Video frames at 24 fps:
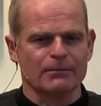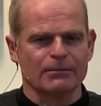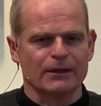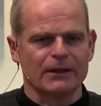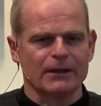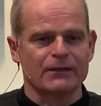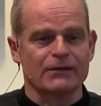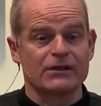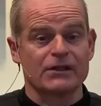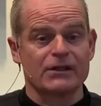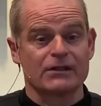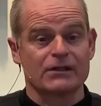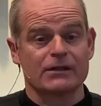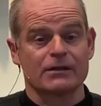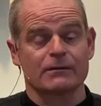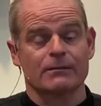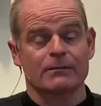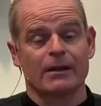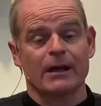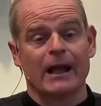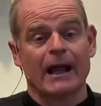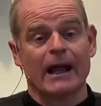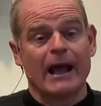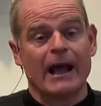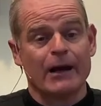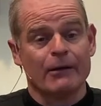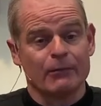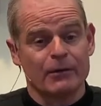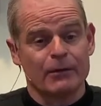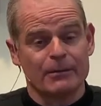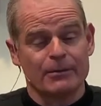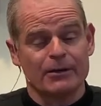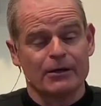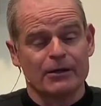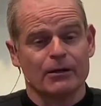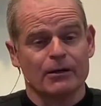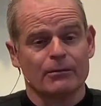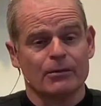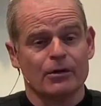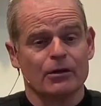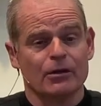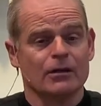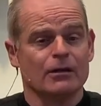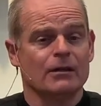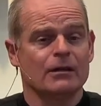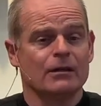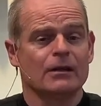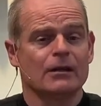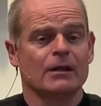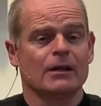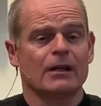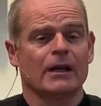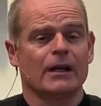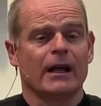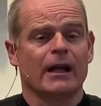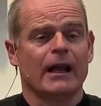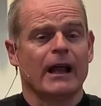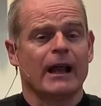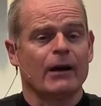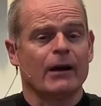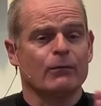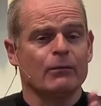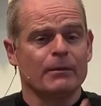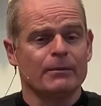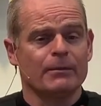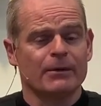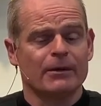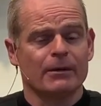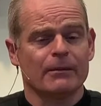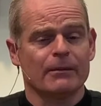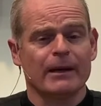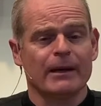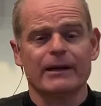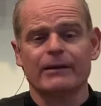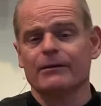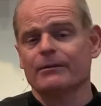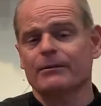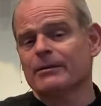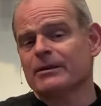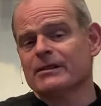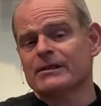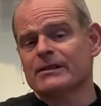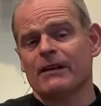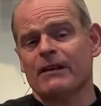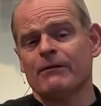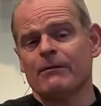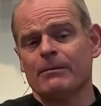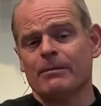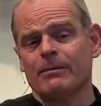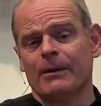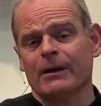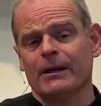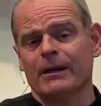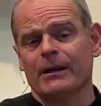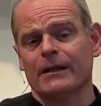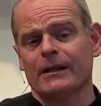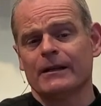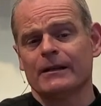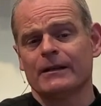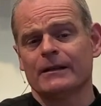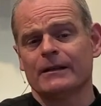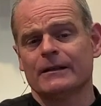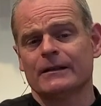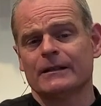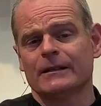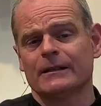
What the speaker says: One belief system about how we become hurt and how we become angry, because everybody